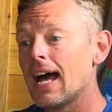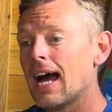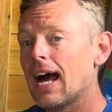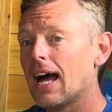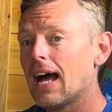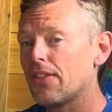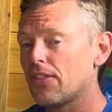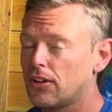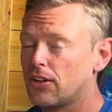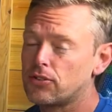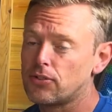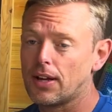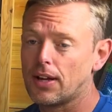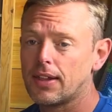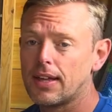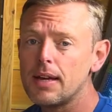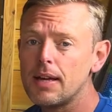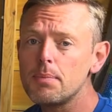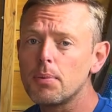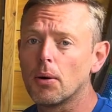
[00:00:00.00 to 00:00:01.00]
I thought I'd try the
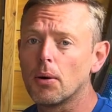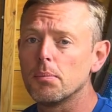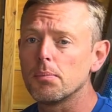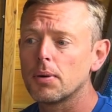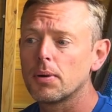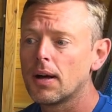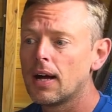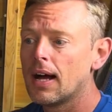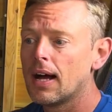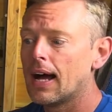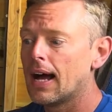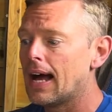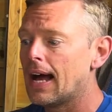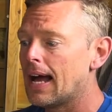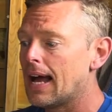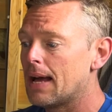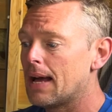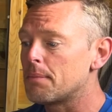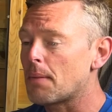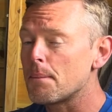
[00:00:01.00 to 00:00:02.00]
heat pump.
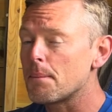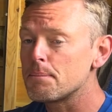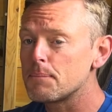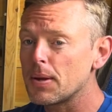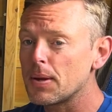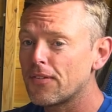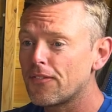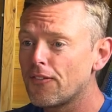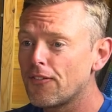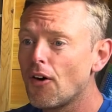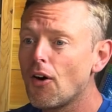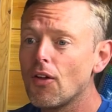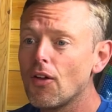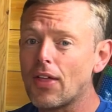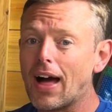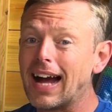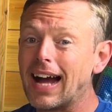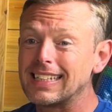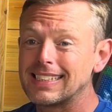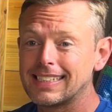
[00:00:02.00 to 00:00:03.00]
Um, before
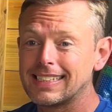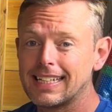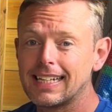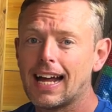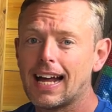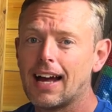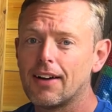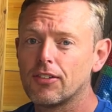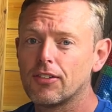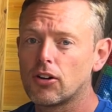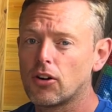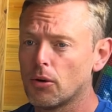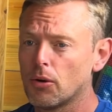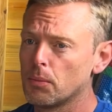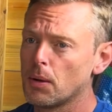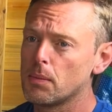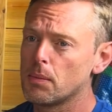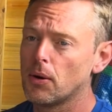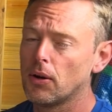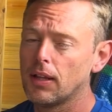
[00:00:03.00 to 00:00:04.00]
that, I did have a
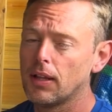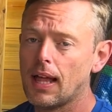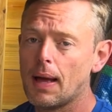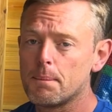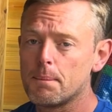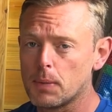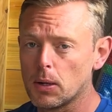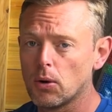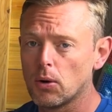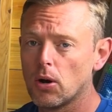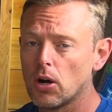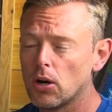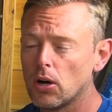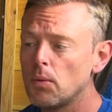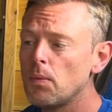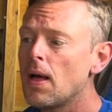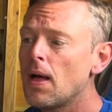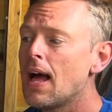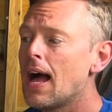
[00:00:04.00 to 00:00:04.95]
combi boiler, boohoo,